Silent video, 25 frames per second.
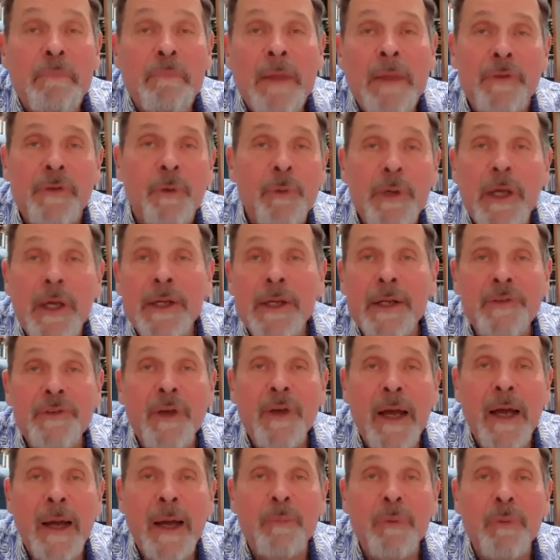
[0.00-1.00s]
So we got a
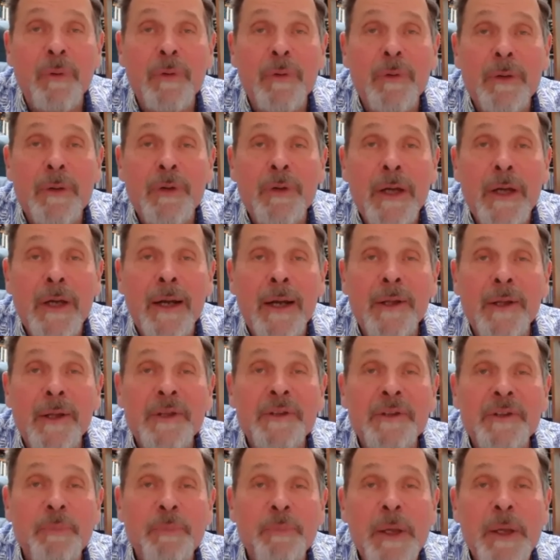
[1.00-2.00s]
job. We, we got all
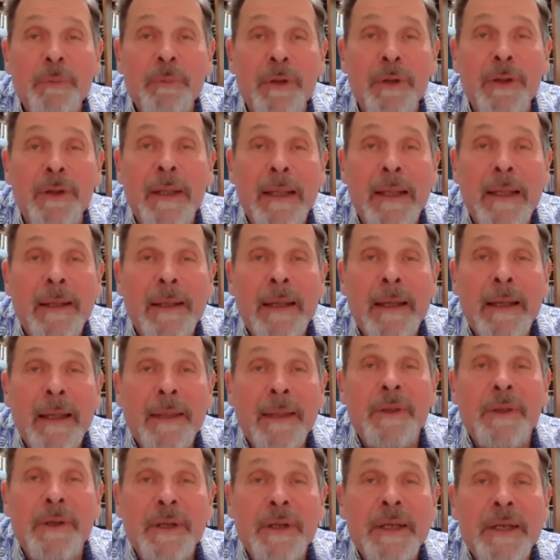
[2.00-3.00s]
these people
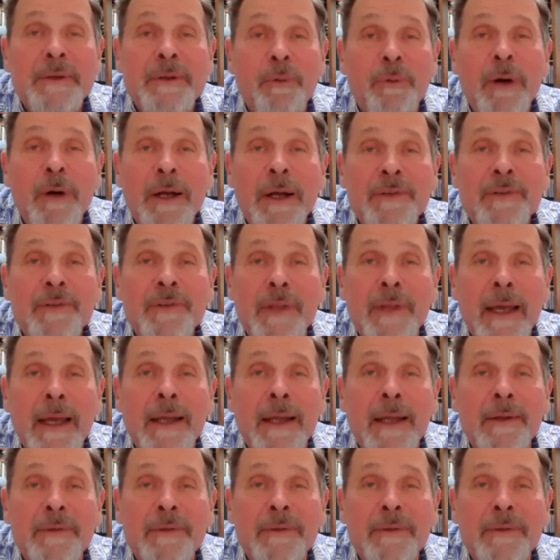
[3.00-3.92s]
that need to watch that.